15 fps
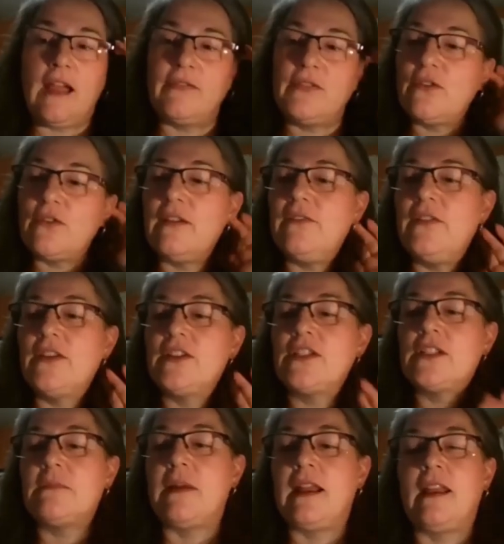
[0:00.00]
After I
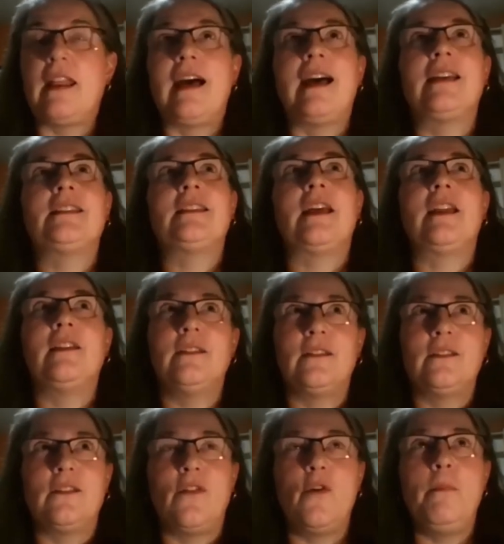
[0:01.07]
finished
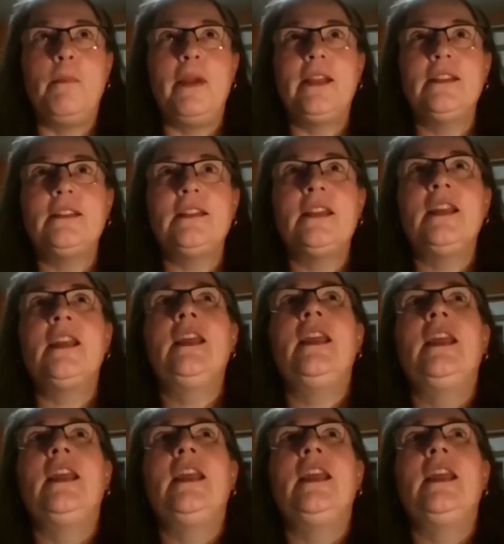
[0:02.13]
I opened